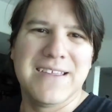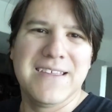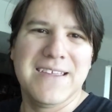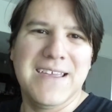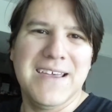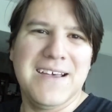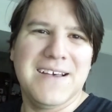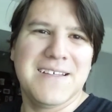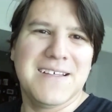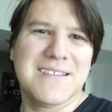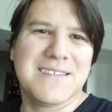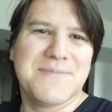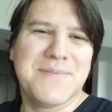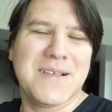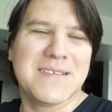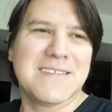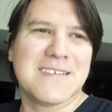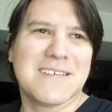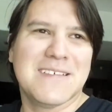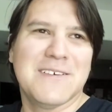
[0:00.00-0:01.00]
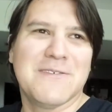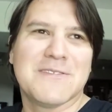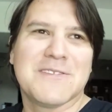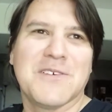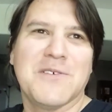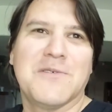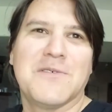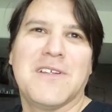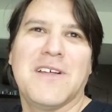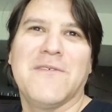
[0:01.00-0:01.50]
yeah, that's basically what's
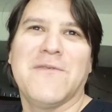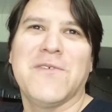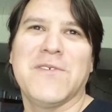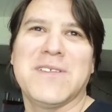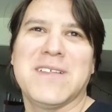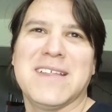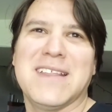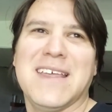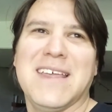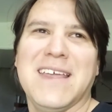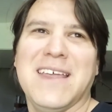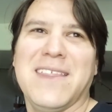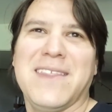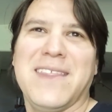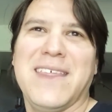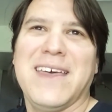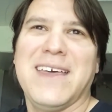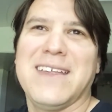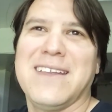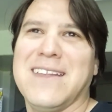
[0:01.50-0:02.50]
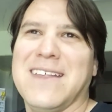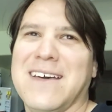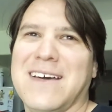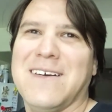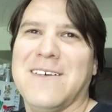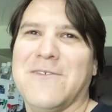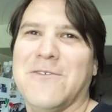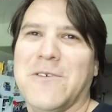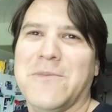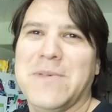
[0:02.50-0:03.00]
going on for today, and then
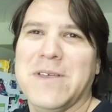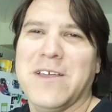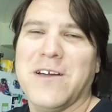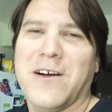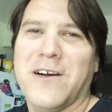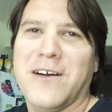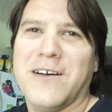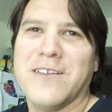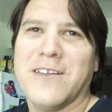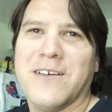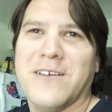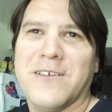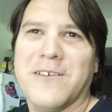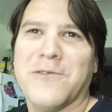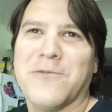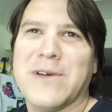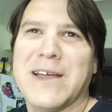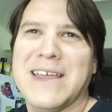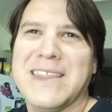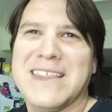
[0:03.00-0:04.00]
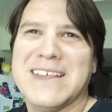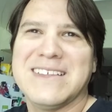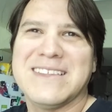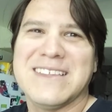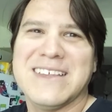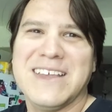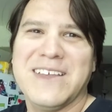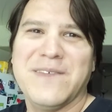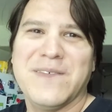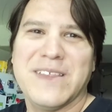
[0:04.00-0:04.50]
uh, we'll be on our way
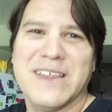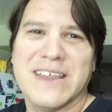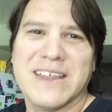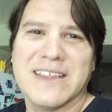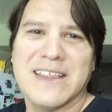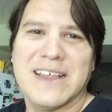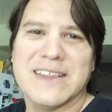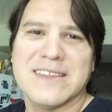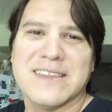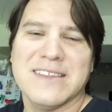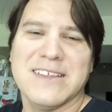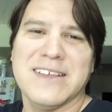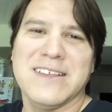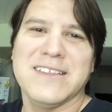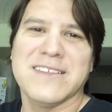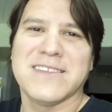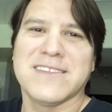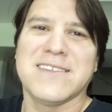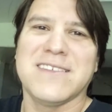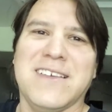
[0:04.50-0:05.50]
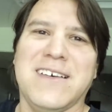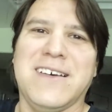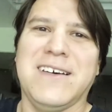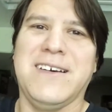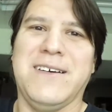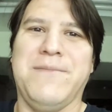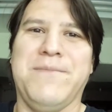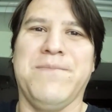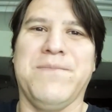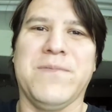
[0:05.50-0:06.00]
this evening. Leslie's
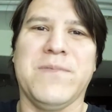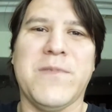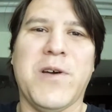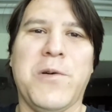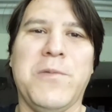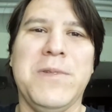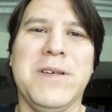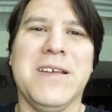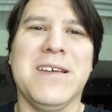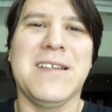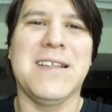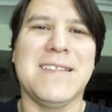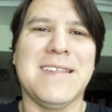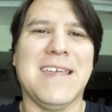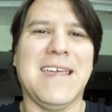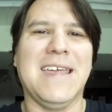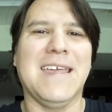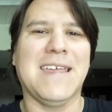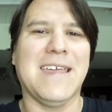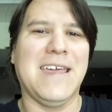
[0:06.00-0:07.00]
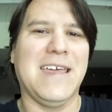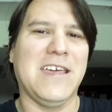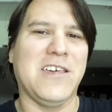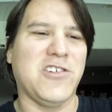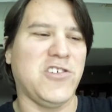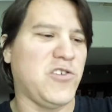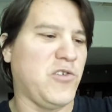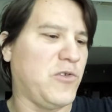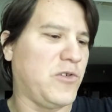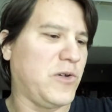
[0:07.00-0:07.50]
um, only going to take a
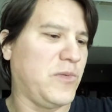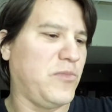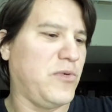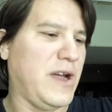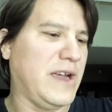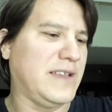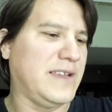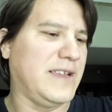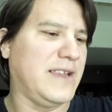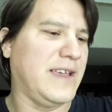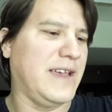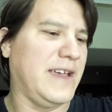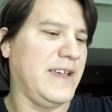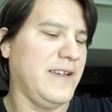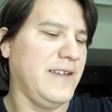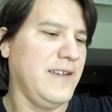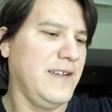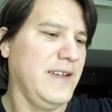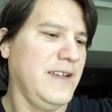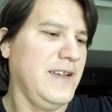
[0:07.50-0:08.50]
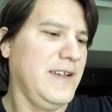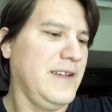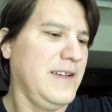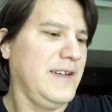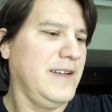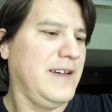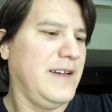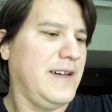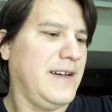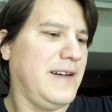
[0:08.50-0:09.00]
shorter break today.
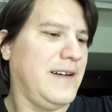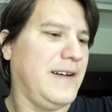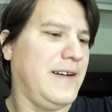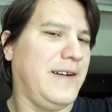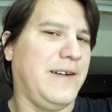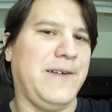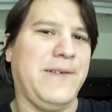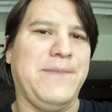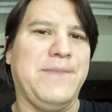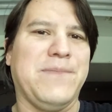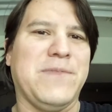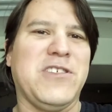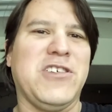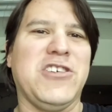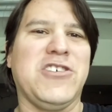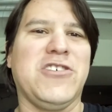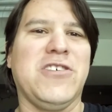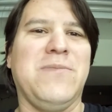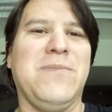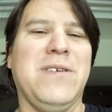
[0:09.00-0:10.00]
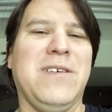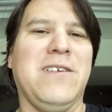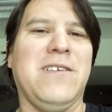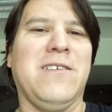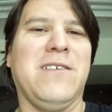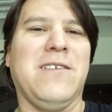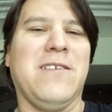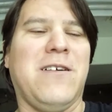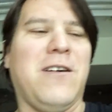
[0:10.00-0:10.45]
Um, she should be